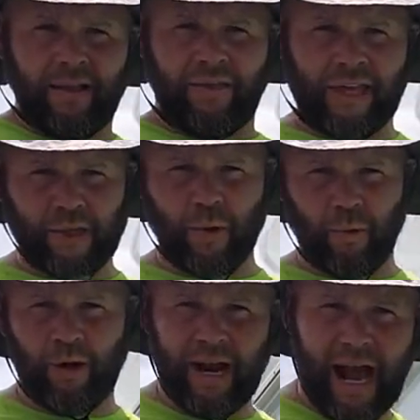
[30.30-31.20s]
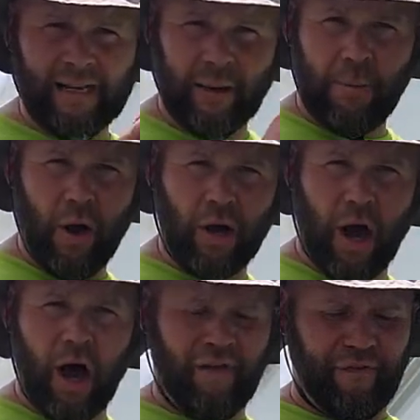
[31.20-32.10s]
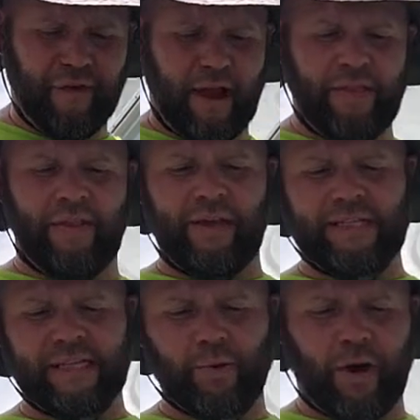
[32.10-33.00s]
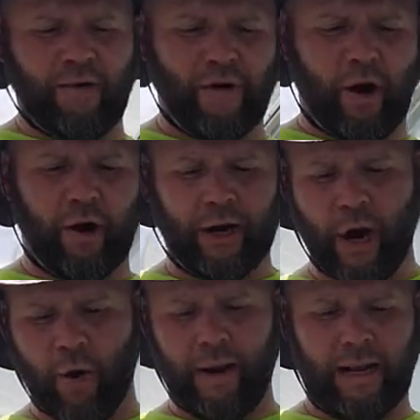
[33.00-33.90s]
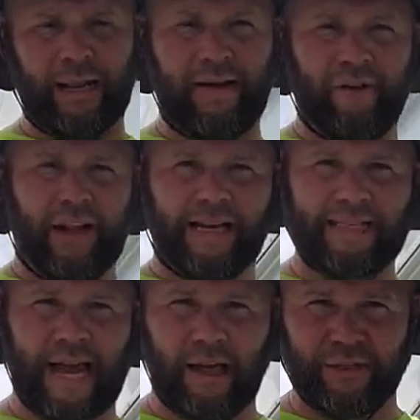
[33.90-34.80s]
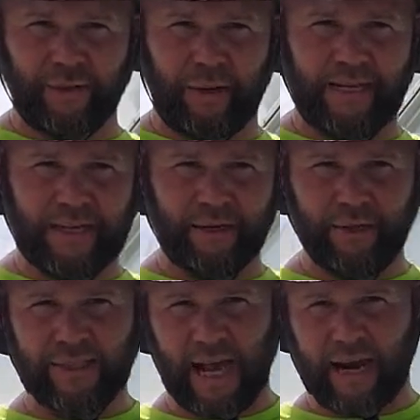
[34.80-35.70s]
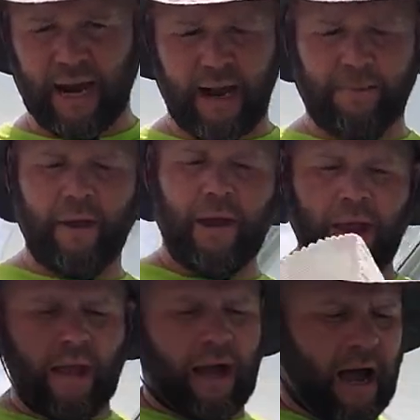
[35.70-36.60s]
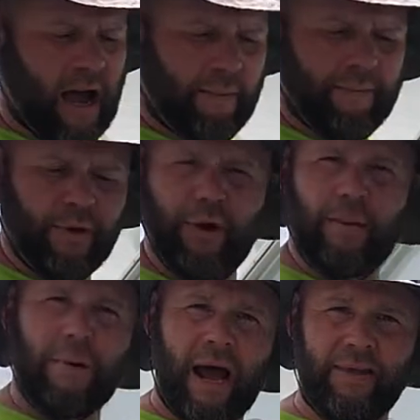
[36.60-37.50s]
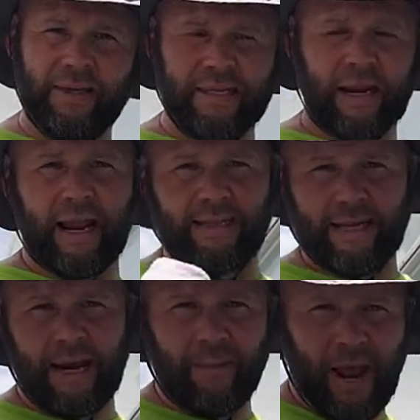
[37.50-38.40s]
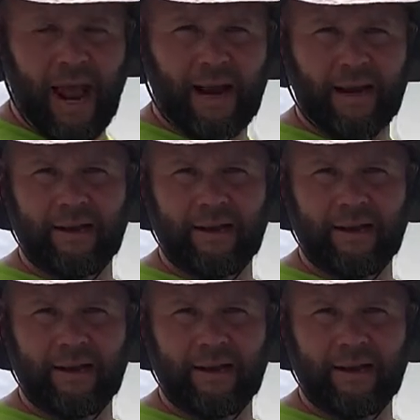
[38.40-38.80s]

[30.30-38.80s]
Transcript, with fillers: This one will knock the bulk off, and then this is one of our coating leveling towels from detailjuice.com. Um, you can buy this in a 10 pack